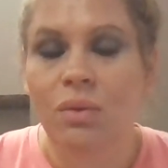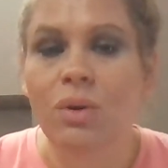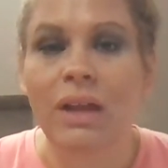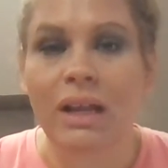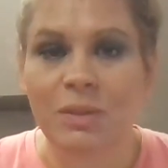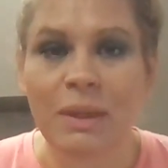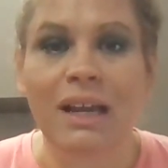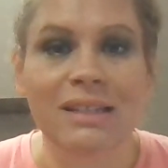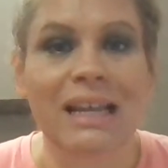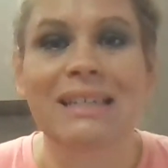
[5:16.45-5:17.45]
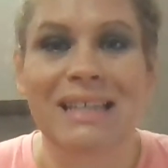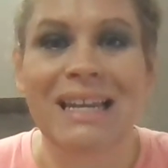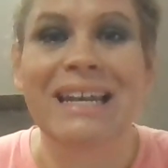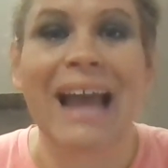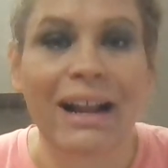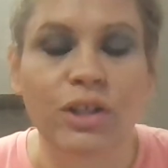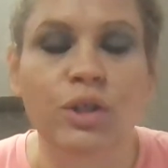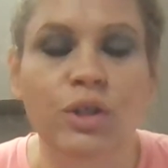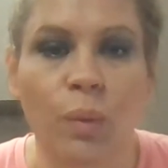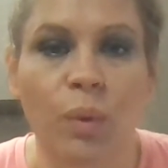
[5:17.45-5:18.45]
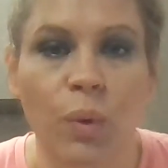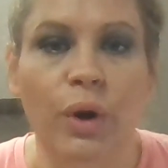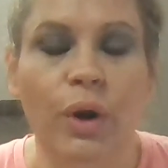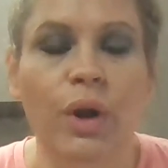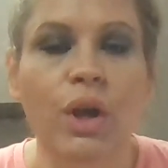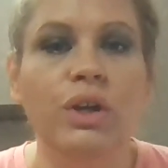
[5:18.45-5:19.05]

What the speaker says: Well, that's because that's the natural border.